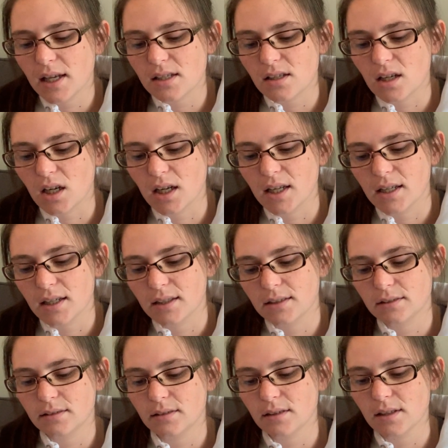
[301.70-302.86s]
that's good.
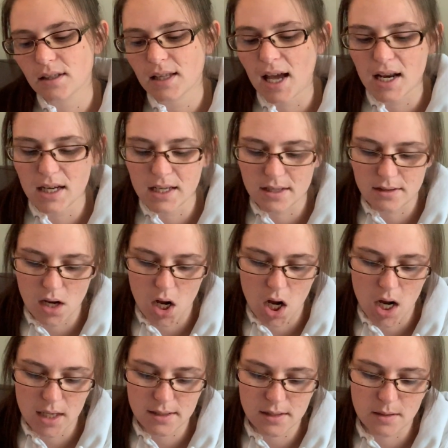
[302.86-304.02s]
That is
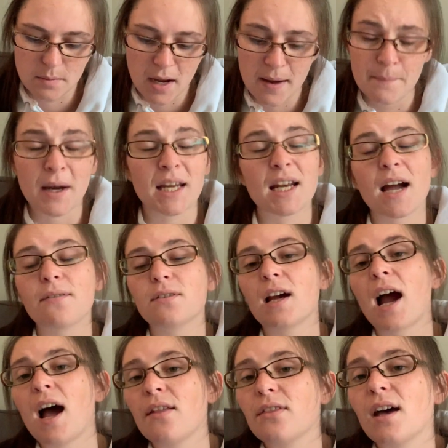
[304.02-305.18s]
awesome. I might have to
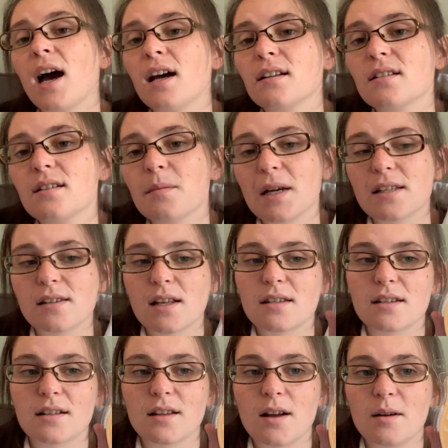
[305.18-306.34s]
add that to my
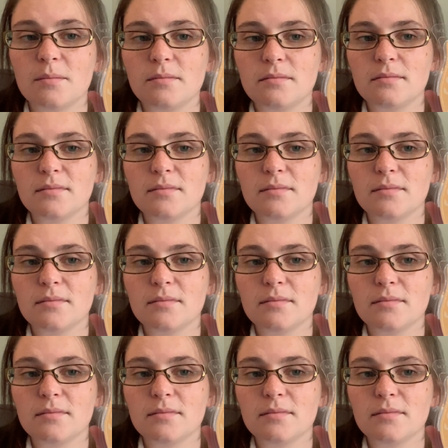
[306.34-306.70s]
Scentsy club.